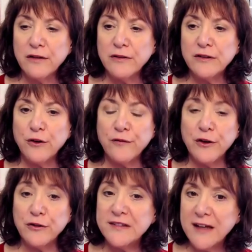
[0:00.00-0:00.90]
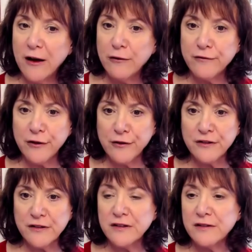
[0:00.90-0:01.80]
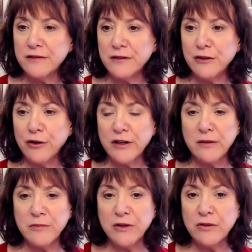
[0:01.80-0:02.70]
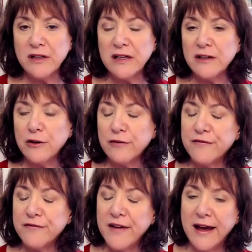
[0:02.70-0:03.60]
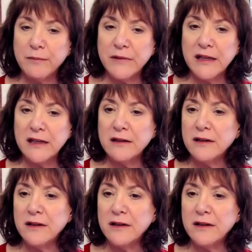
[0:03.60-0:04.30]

serve yourself first, your community, your family,